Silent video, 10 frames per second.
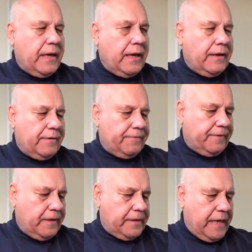
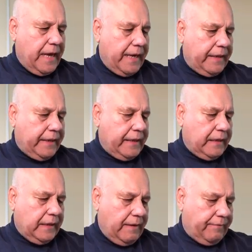of
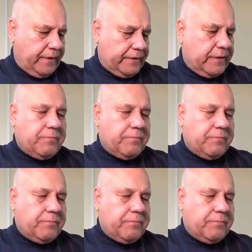9/11,